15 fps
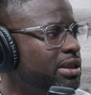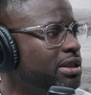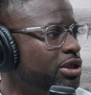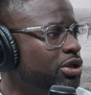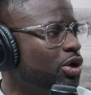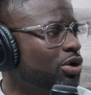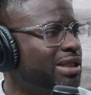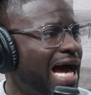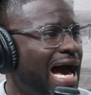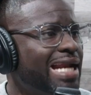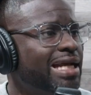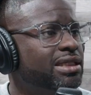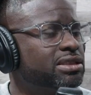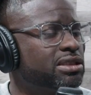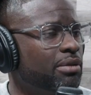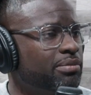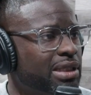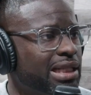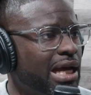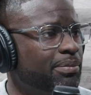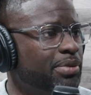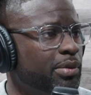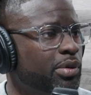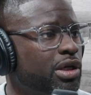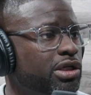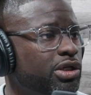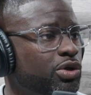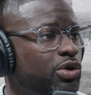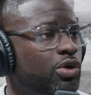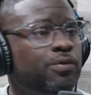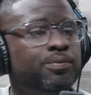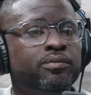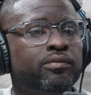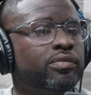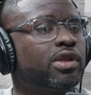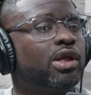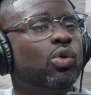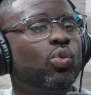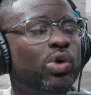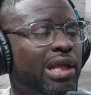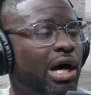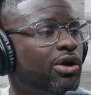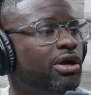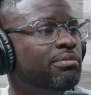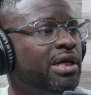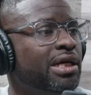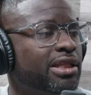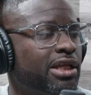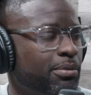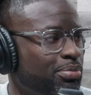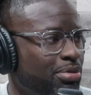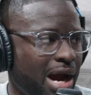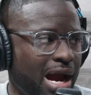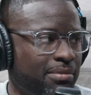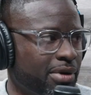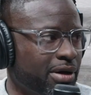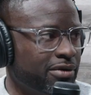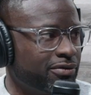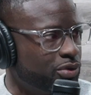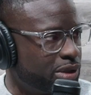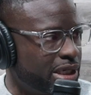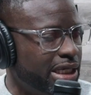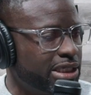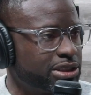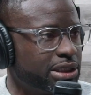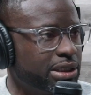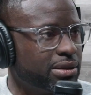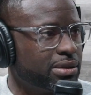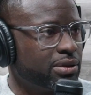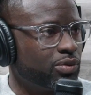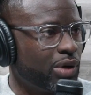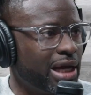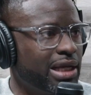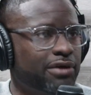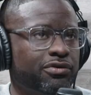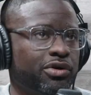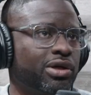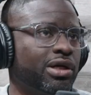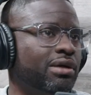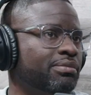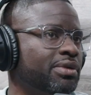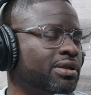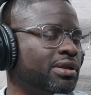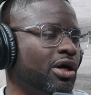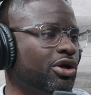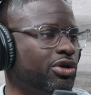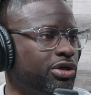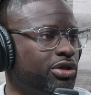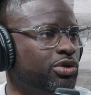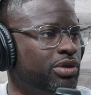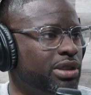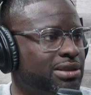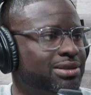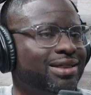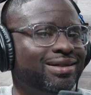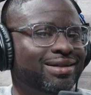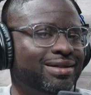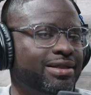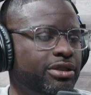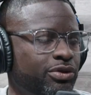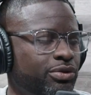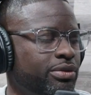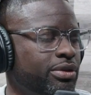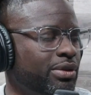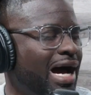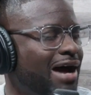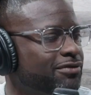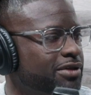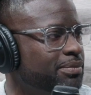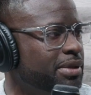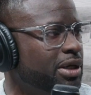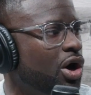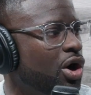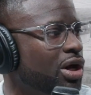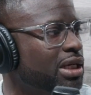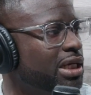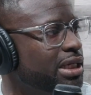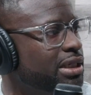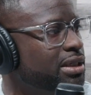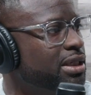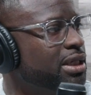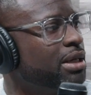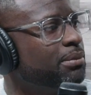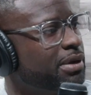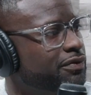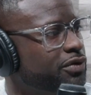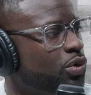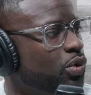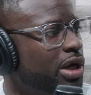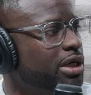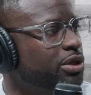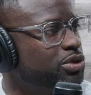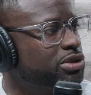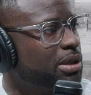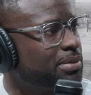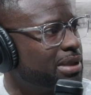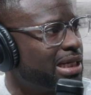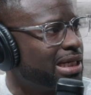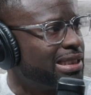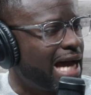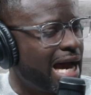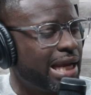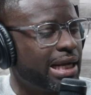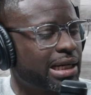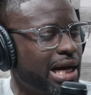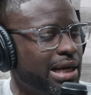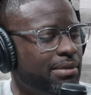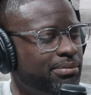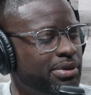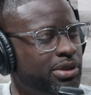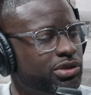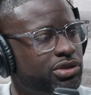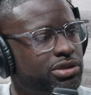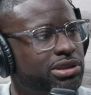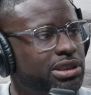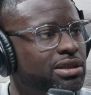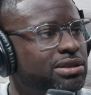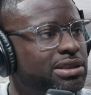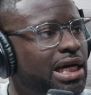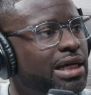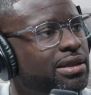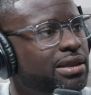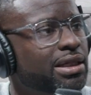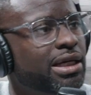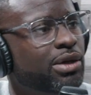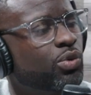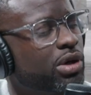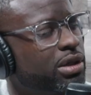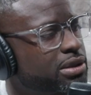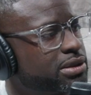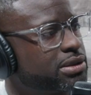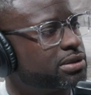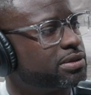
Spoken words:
You know, that is something that people could do without it being their primary vocation, right? If you're gonna build 100 units, you have to be all in. But if you want to do something like that and kind of build your skill set, it works.